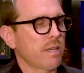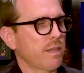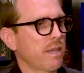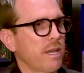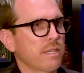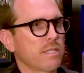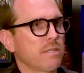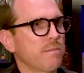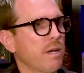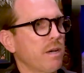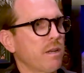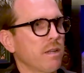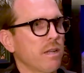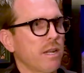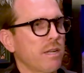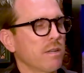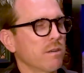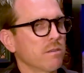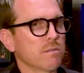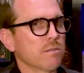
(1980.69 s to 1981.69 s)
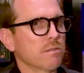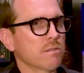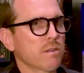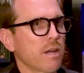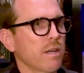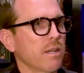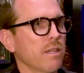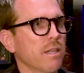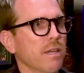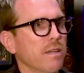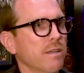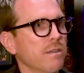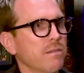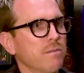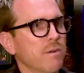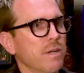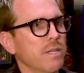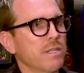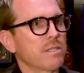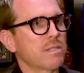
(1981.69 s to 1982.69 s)
like that's about it. I don't try to like
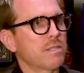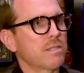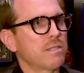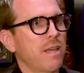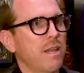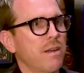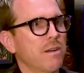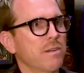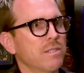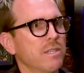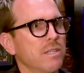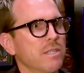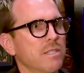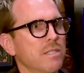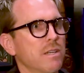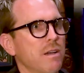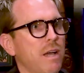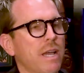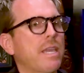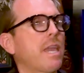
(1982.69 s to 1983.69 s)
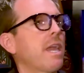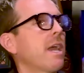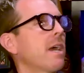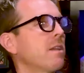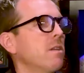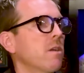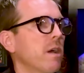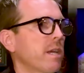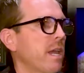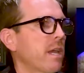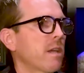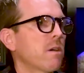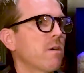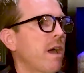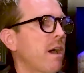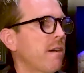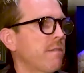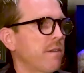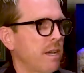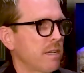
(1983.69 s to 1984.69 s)
waste energy and stuff. I can't, you know, I can't go
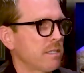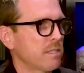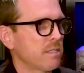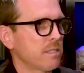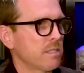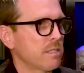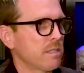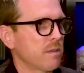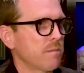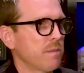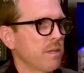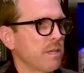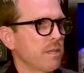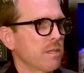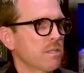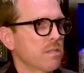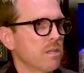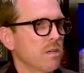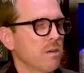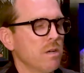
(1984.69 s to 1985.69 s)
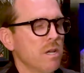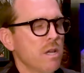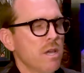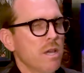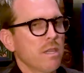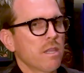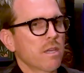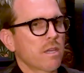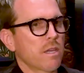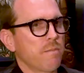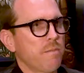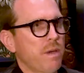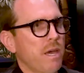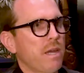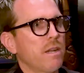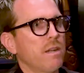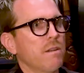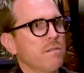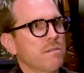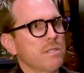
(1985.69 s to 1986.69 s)
half assed into something. So the
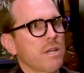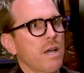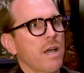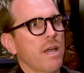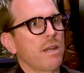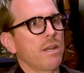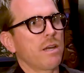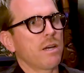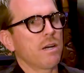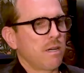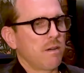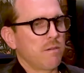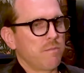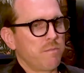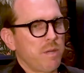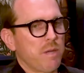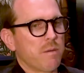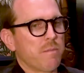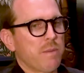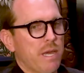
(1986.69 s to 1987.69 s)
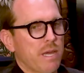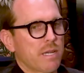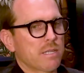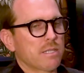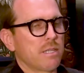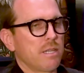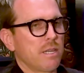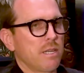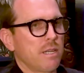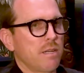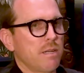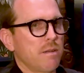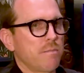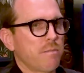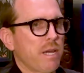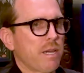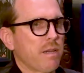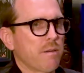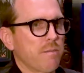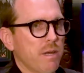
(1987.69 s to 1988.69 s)
competitive side of BMX and then
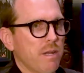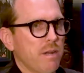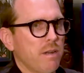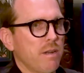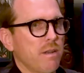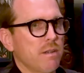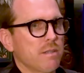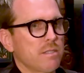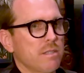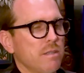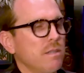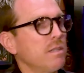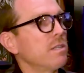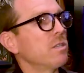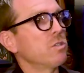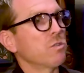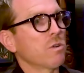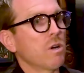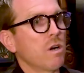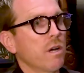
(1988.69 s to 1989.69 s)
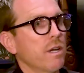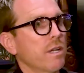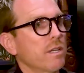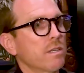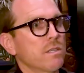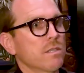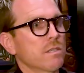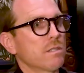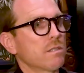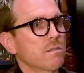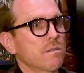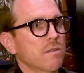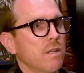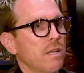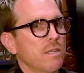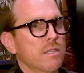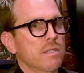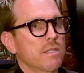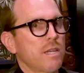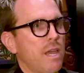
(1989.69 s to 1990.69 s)
my competitiveness into drawing, just,
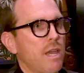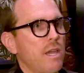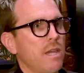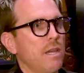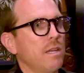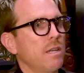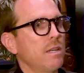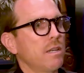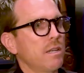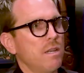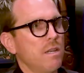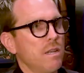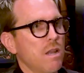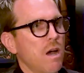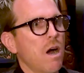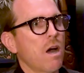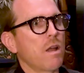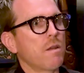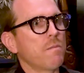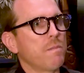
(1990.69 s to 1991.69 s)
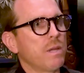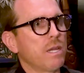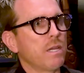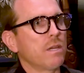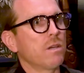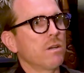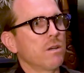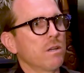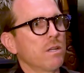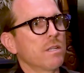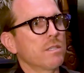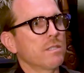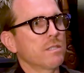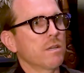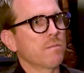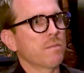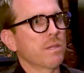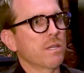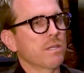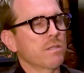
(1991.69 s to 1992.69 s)
I just hate not being good at
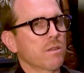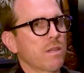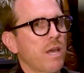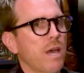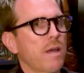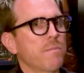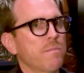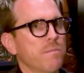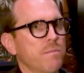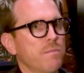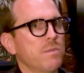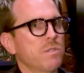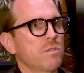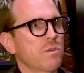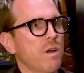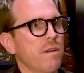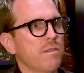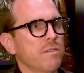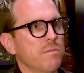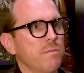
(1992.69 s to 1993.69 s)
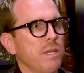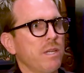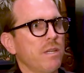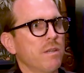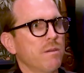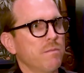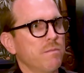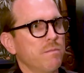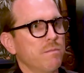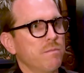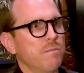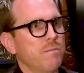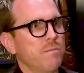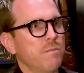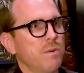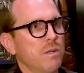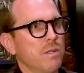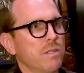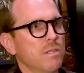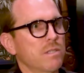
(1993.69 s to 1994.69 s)
something. So that strives me to
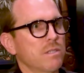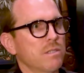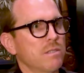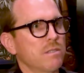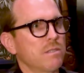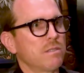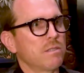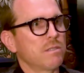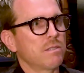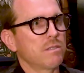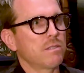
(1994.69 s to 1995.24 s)
push and